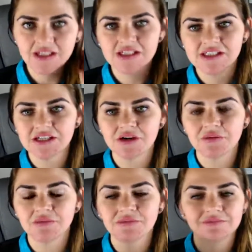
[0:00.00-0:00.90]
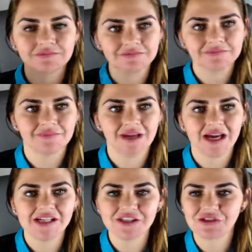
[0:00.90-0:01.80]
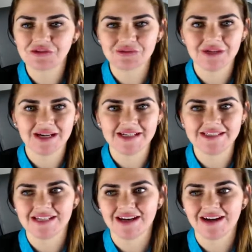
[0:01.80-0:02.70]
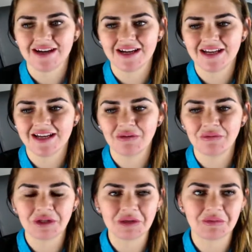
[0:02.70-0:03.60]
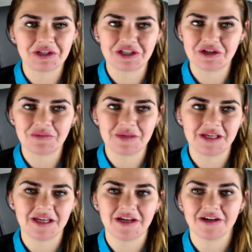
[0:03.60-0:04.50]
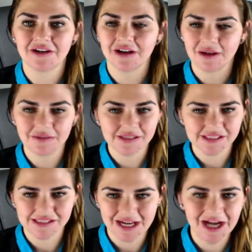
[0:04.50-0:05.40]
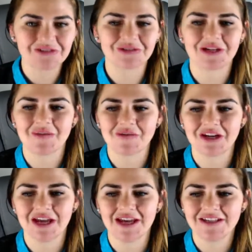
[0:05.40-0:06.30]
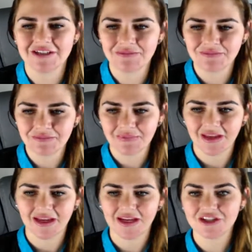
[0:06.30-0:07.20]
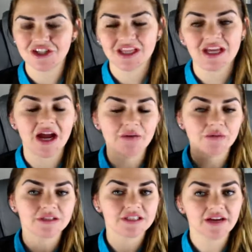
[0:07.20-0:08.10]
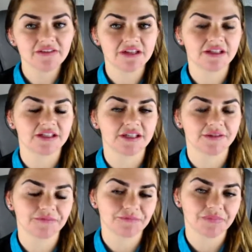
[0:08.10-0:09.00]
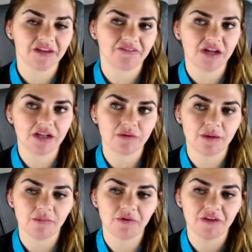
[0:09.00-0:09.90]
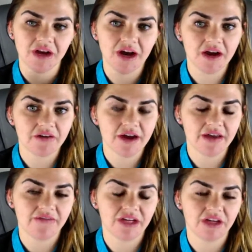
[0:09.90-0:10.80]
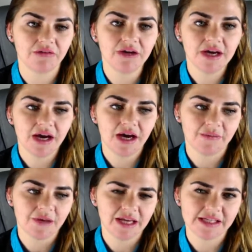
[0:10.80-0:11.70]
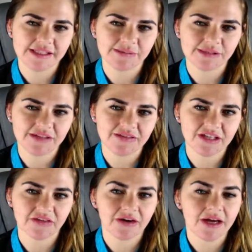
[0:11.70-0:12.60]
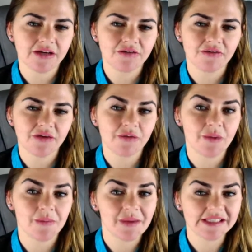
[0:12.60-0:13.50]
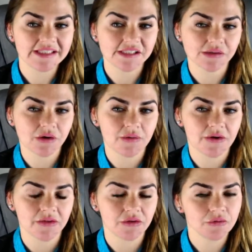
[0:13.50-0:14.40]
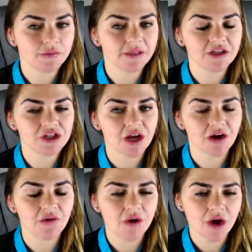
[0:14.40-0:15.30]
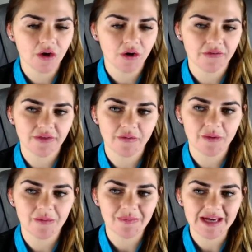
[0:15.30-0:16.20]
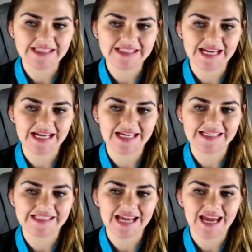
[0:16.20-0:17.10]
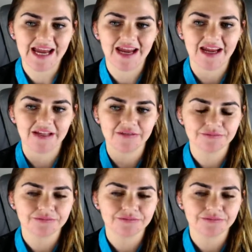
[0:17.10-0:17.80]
So as usual, guys, I really appreciate you being here. This is the actual time I'm going to end it. And Shelly, I will definitely follow up with an IRA video. I'm going to get some stuff together. I don't know if that would be best as a Grow Wealthy grooming show or if that would be best as a